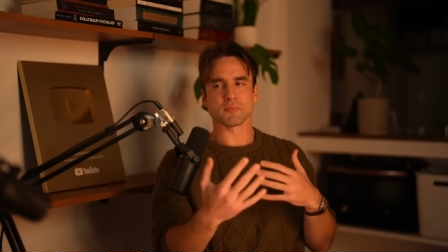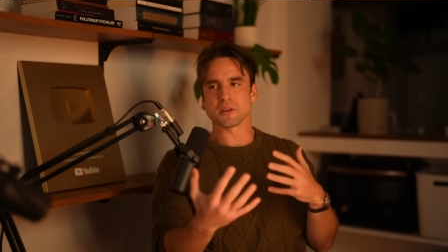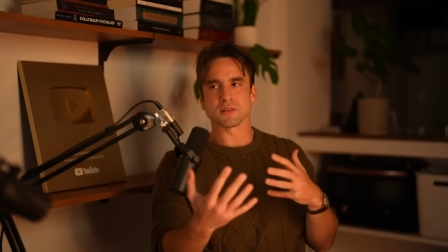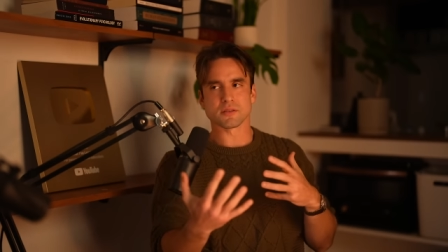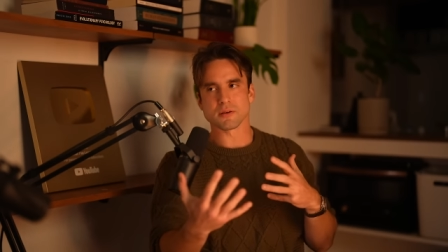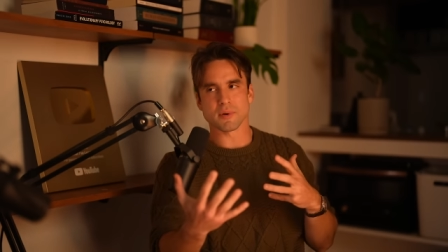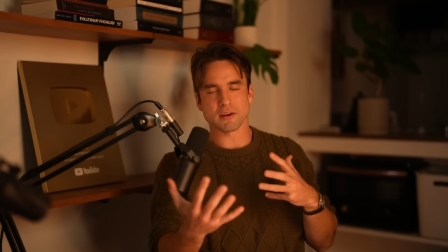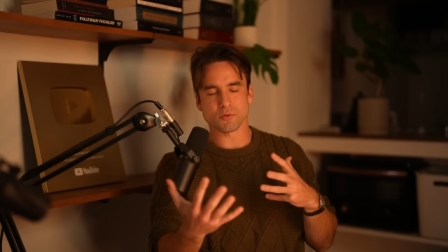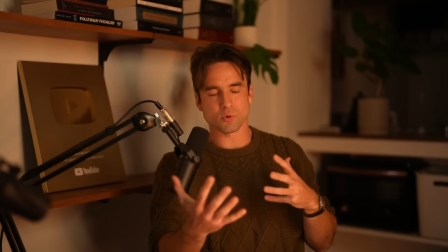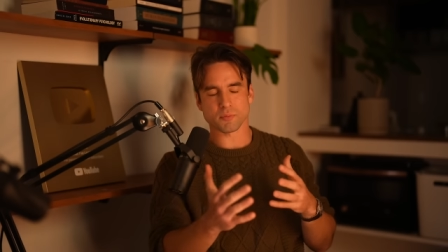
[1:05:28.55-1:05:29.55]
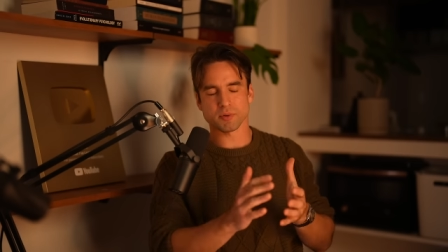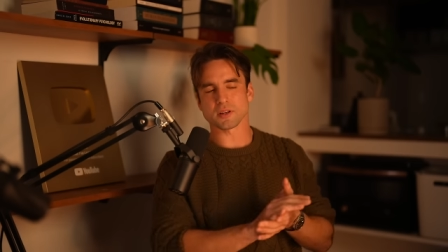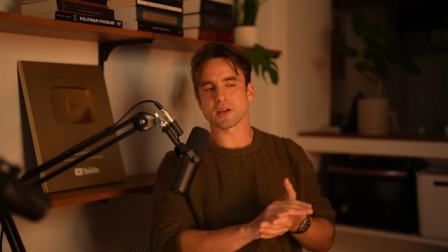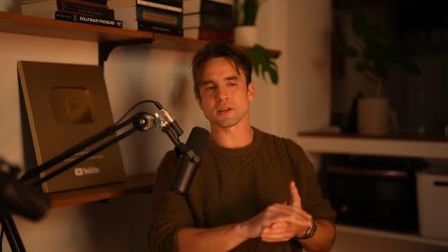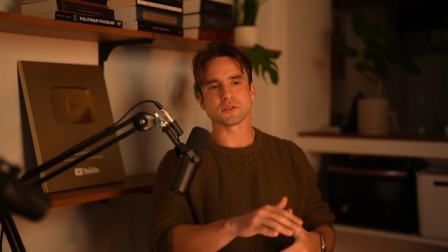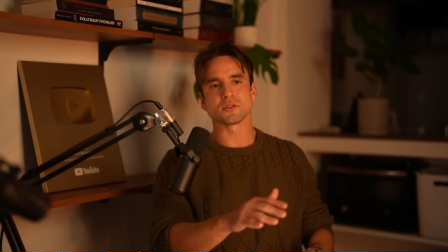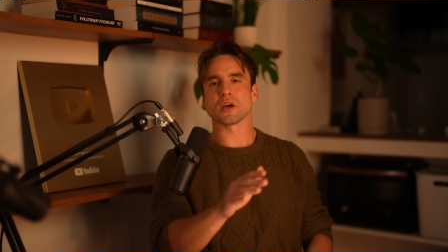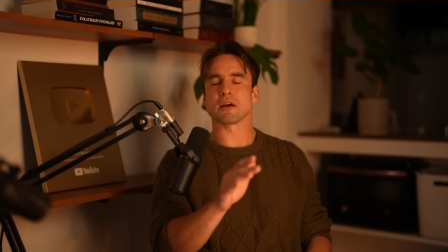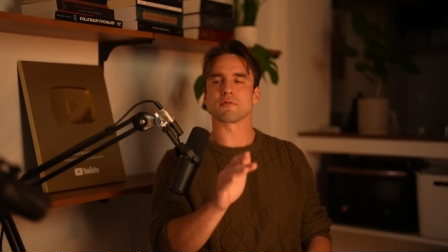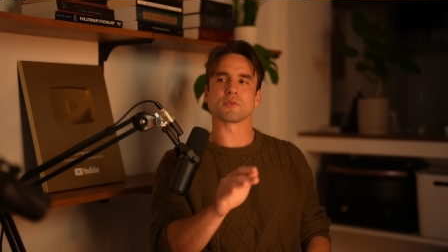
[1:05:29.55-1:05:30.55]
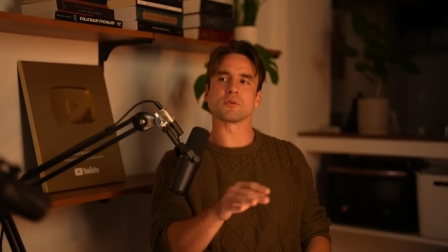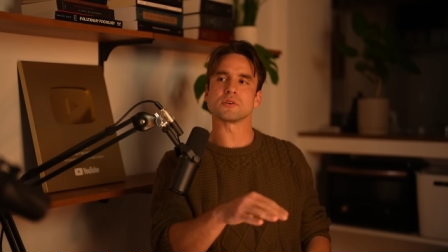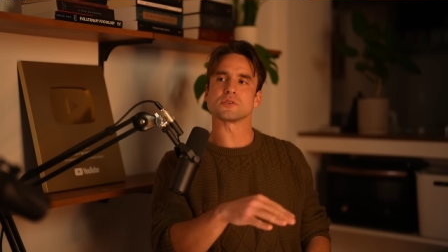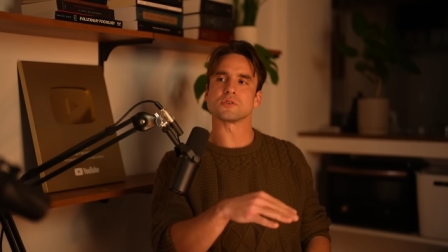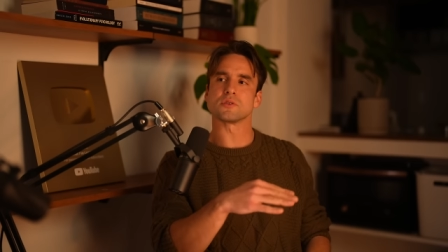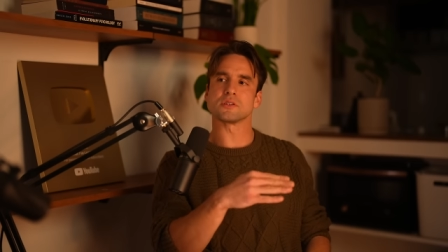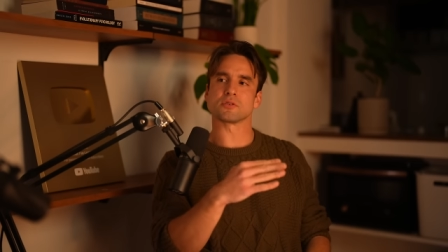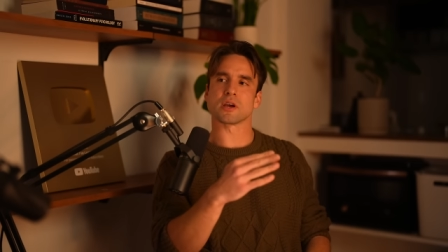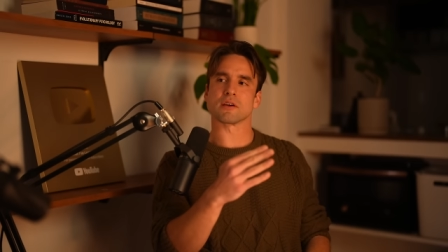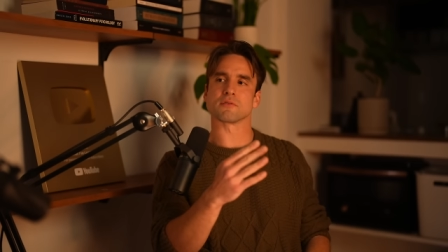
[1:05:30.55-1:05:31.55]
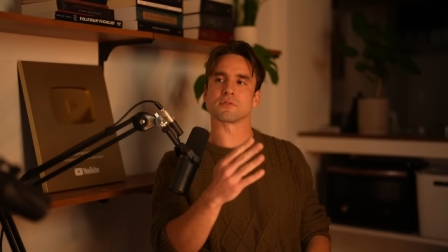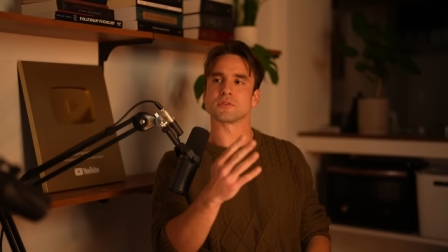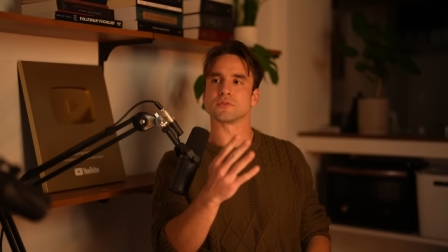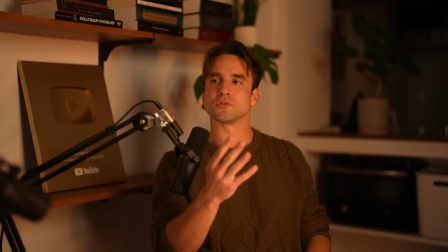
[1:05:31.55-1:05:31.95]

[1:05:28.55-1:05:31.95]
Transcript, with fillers: I'm getting them out of order but like to have focus you need to have